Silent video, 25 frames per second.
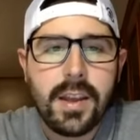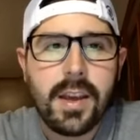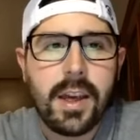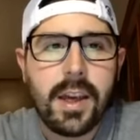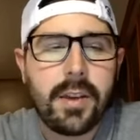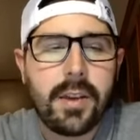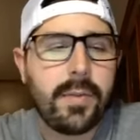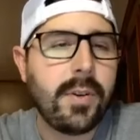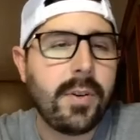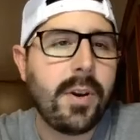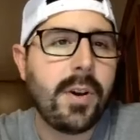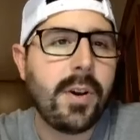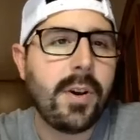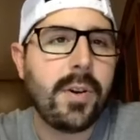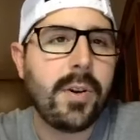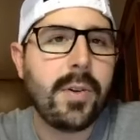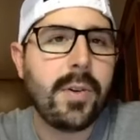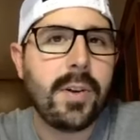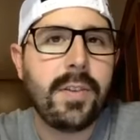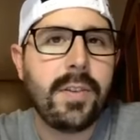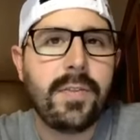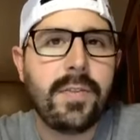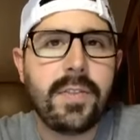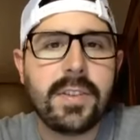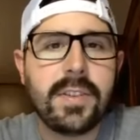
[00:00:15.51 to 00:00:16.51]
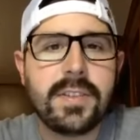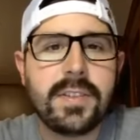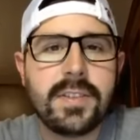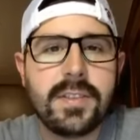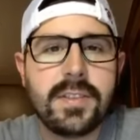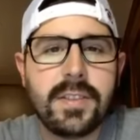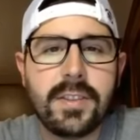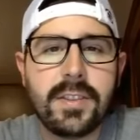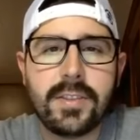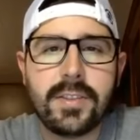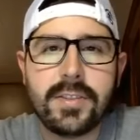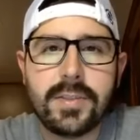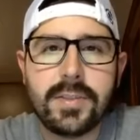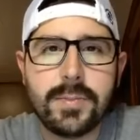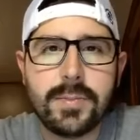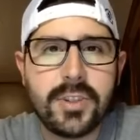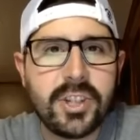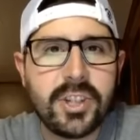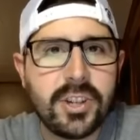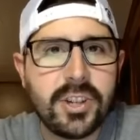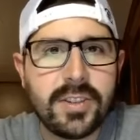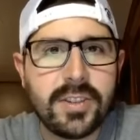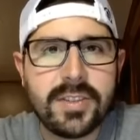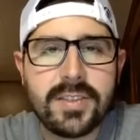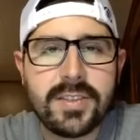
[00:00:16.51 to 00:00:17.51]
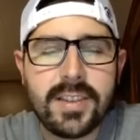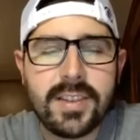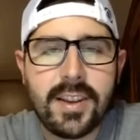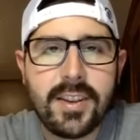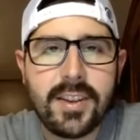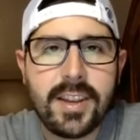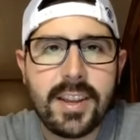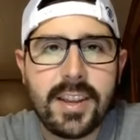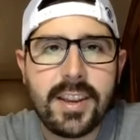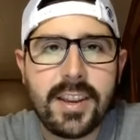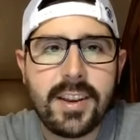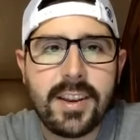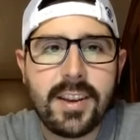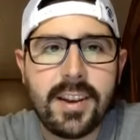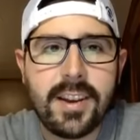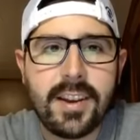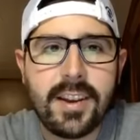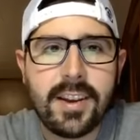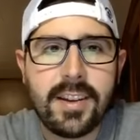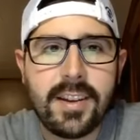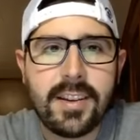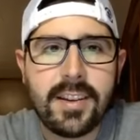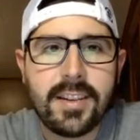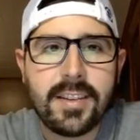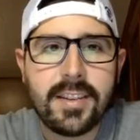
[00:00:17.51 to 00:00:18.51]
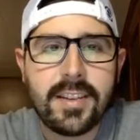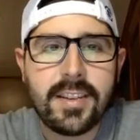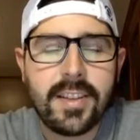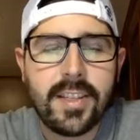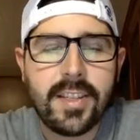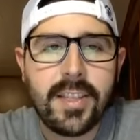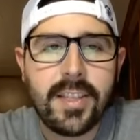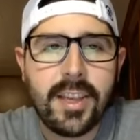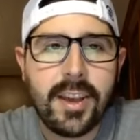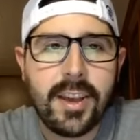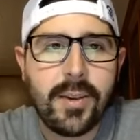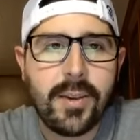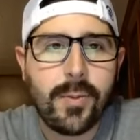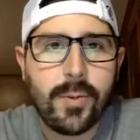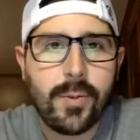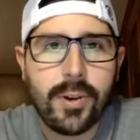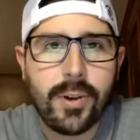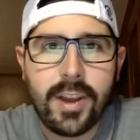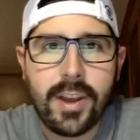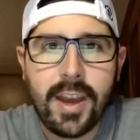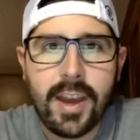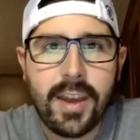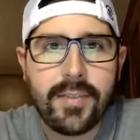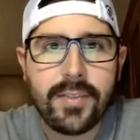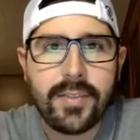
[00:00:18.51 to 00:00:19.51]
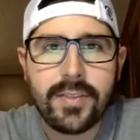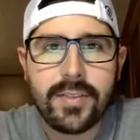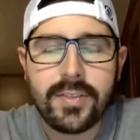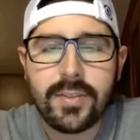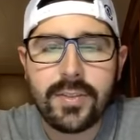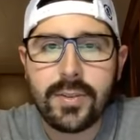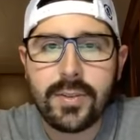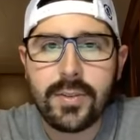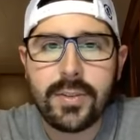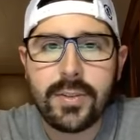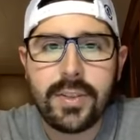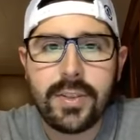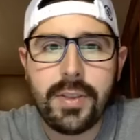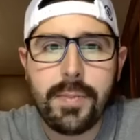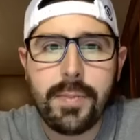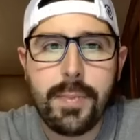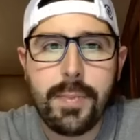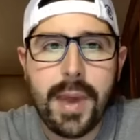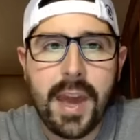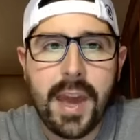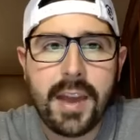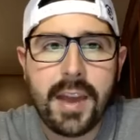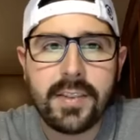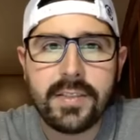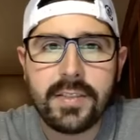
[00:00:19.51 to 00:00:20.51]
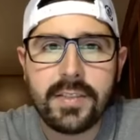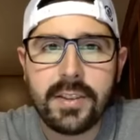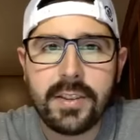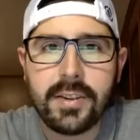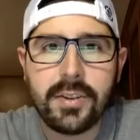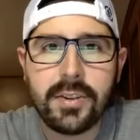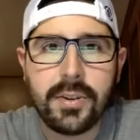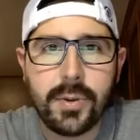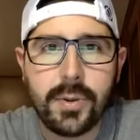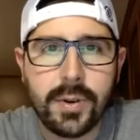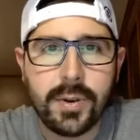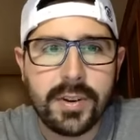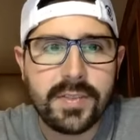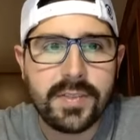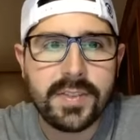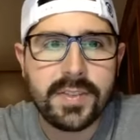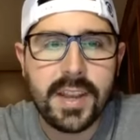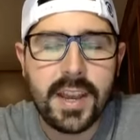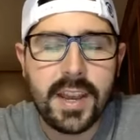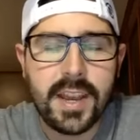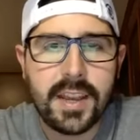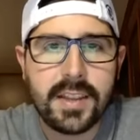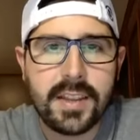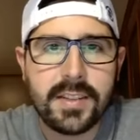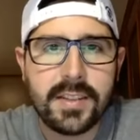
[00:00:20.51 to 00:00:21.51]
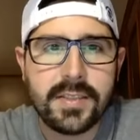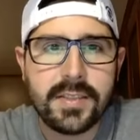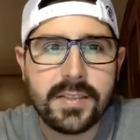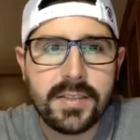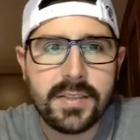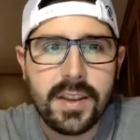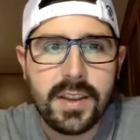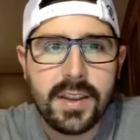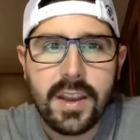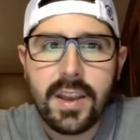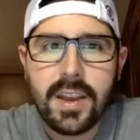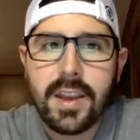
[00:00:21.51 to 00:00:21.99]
I don't know if it's there's some shirts selling uh, that haven't sold in the past that are newer designs,